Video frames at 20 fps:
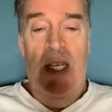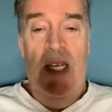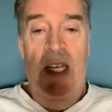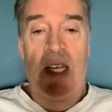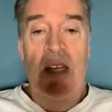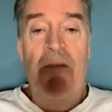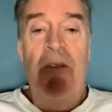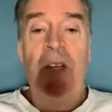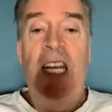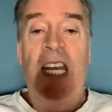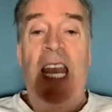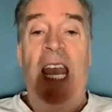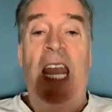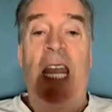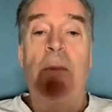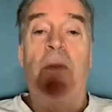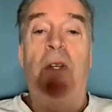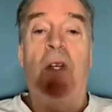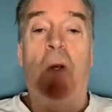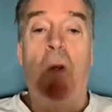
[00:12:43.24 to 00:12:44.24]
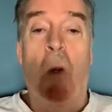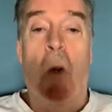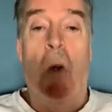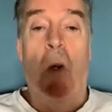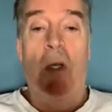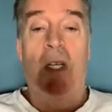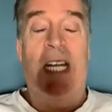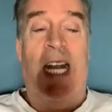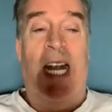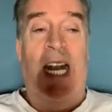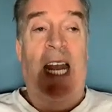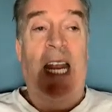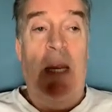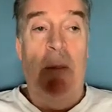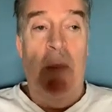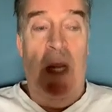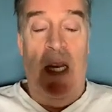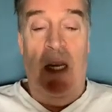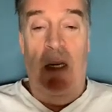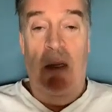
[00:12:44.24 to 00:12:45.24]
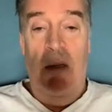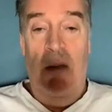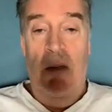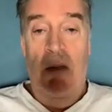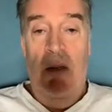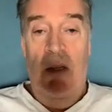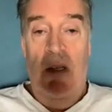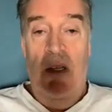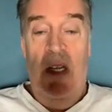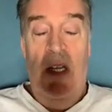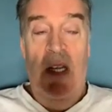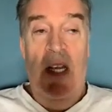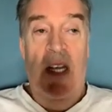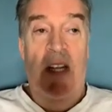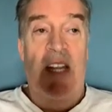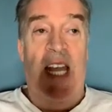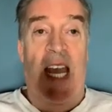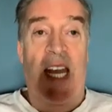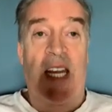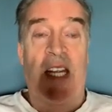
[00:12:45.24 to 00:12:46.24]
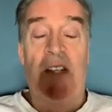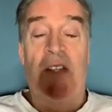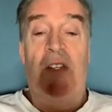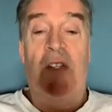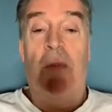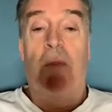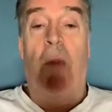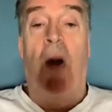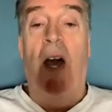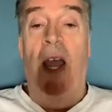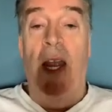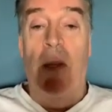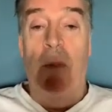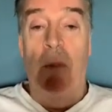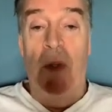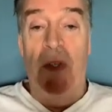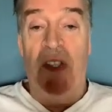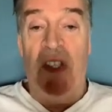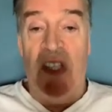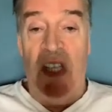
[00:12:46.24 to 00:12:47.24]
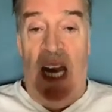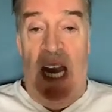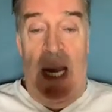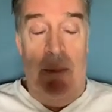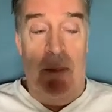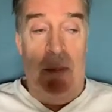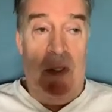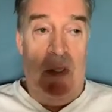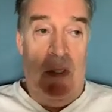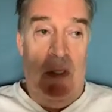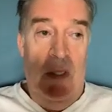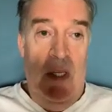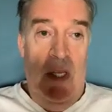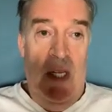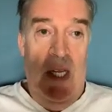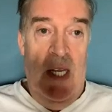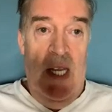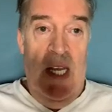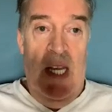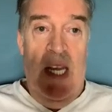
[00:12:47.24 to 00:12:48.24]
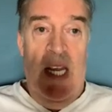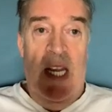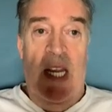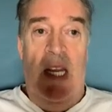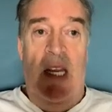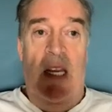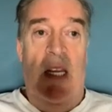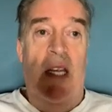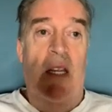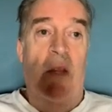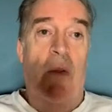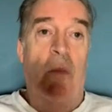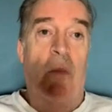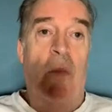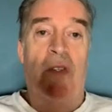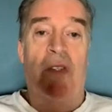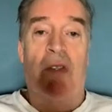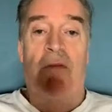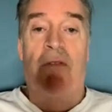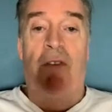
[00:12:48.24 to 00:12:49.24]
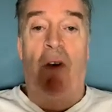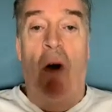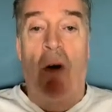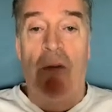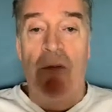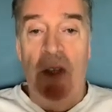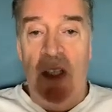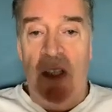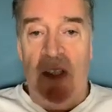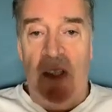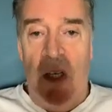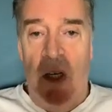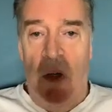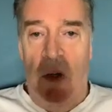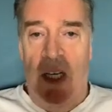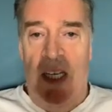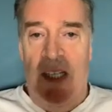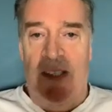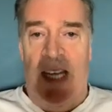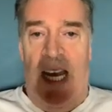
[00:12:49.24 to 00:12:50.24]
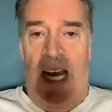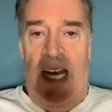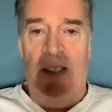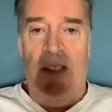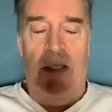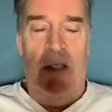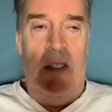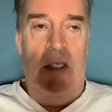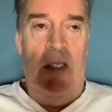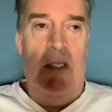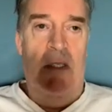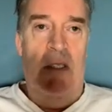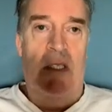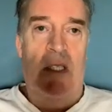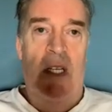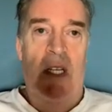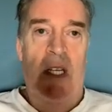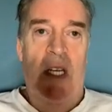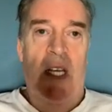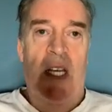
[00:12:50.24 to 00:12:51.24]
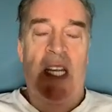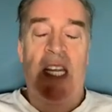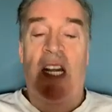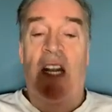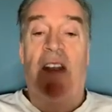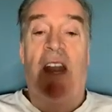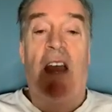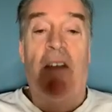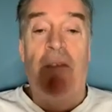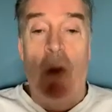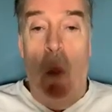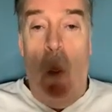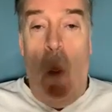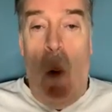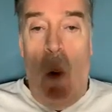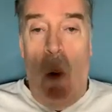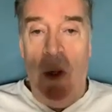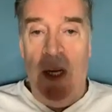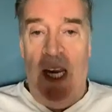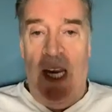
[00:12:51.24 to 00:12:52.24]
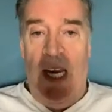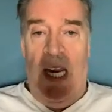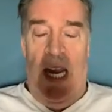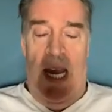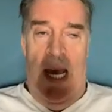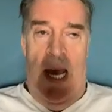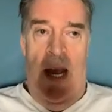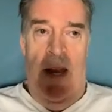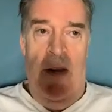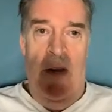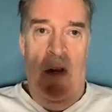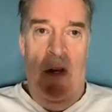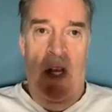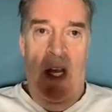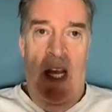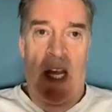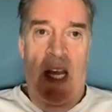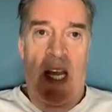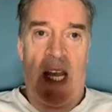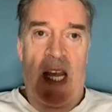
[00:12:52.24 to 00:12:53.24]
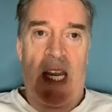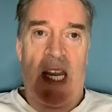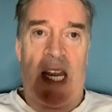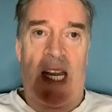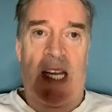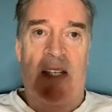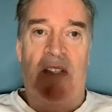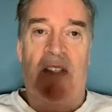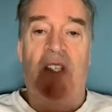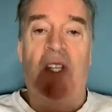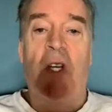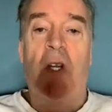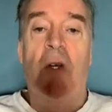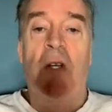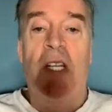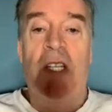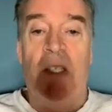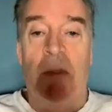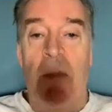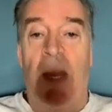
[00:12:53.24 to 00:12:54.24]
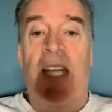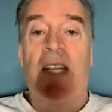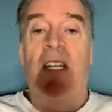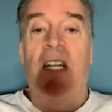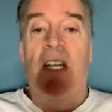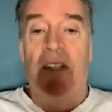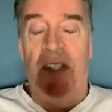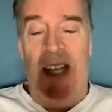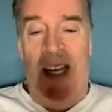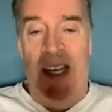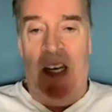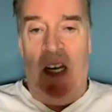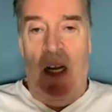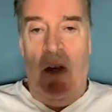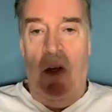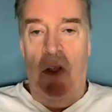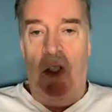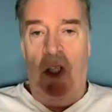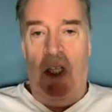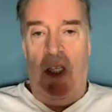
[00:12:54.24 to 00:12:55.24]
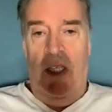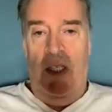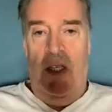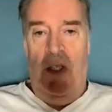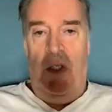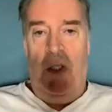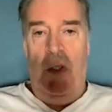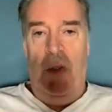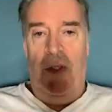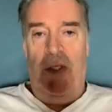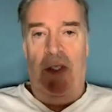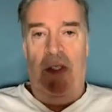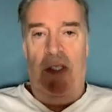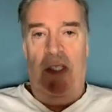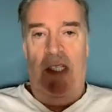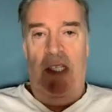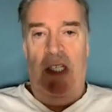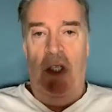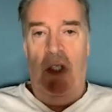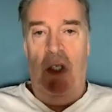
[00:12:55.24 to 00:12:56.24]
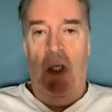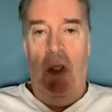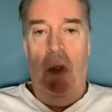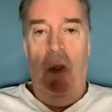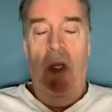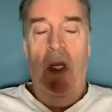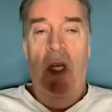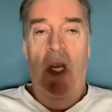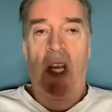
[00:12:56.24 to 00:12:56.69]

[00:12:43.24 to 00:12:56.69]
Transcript: If he came to court claiming that his spine was snapped, he was involved in a serious accident, he'll never walk again, he has serious mental and psychological issues as an issue,